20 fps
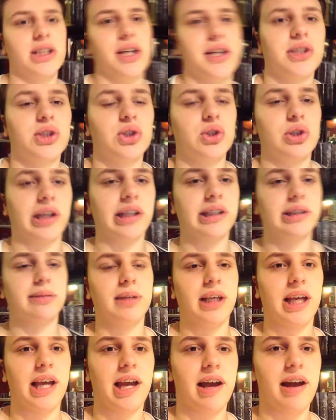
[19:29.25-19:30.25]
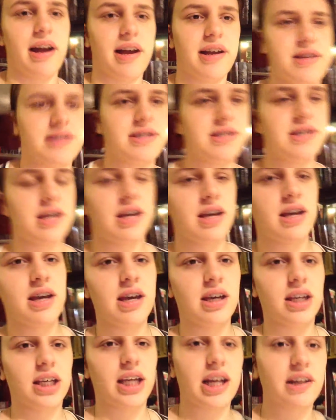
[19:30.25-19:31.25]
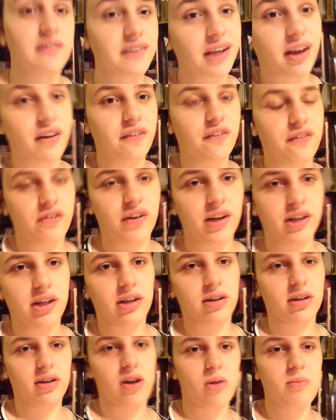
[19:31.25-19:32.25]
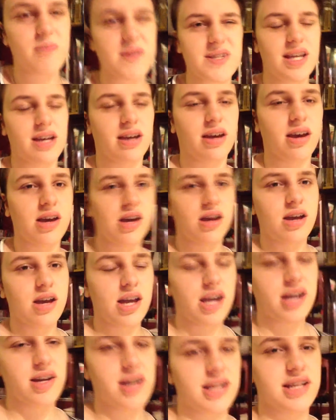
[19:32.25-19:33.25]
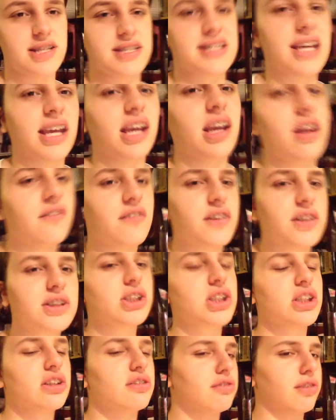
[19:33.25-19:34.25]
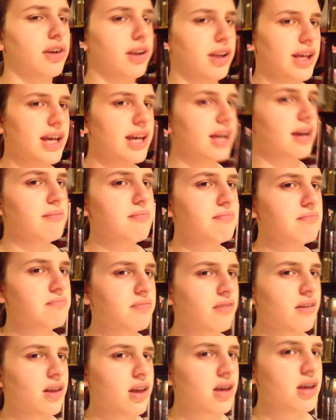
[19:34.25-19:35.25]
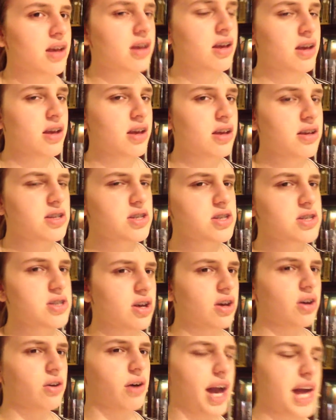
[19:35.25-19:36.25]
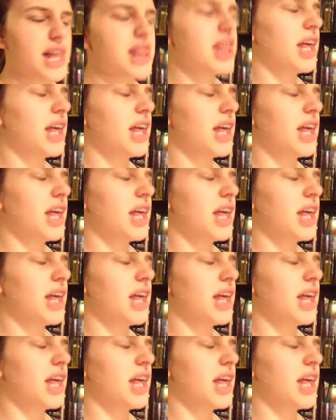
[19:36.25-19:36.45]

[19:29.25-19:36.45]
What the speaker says: kind of strikes me as kind of like a funnier, almost like a teen version of Wilhelm. So I